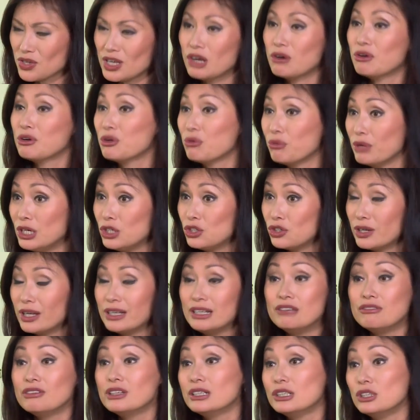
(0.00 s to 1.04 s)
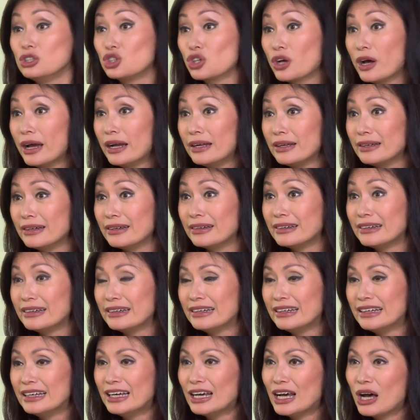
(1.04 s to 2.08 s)
here in the region and even in China.
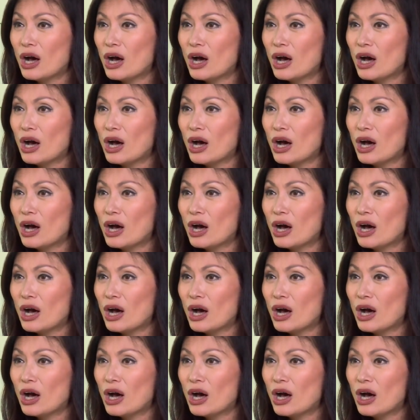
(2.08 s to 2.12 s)
Mm-hmm.